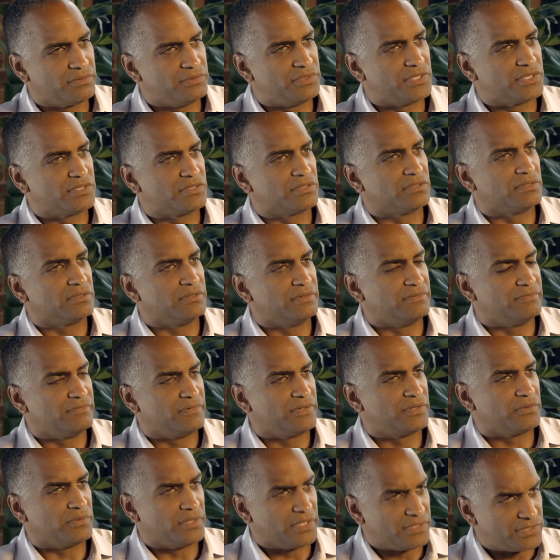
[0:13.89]
through
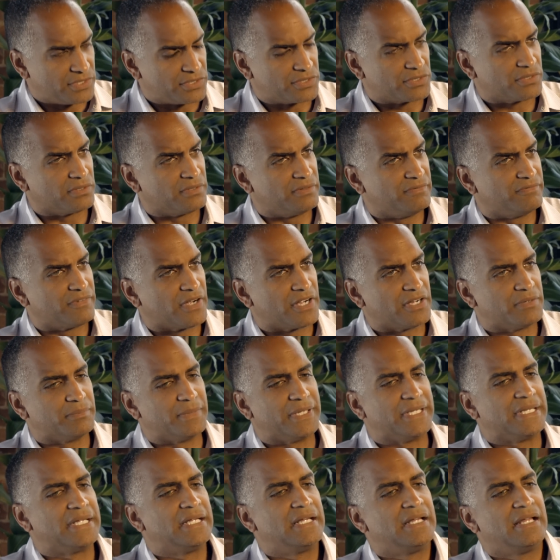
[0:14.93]
a digital
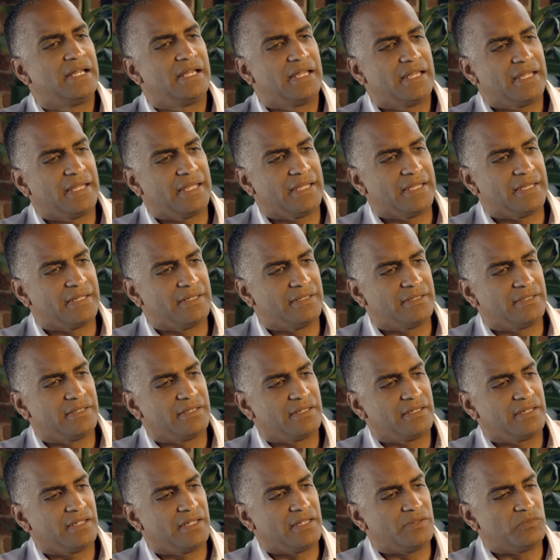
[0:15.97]
environment, and
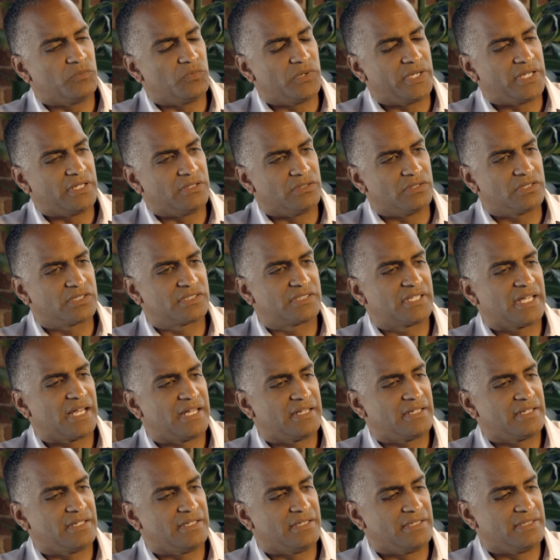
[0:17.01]
what it looks
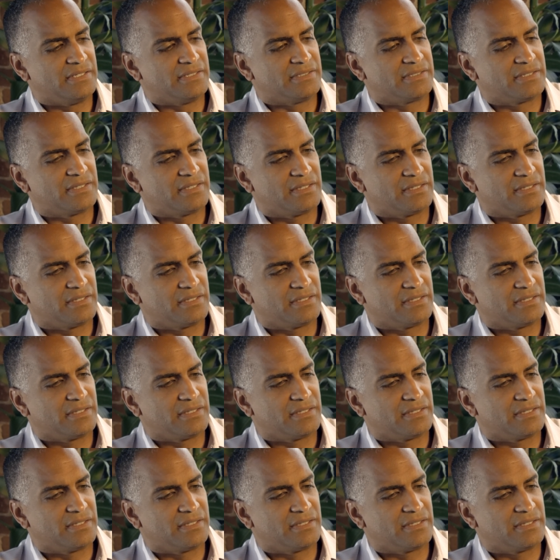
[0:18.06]
at is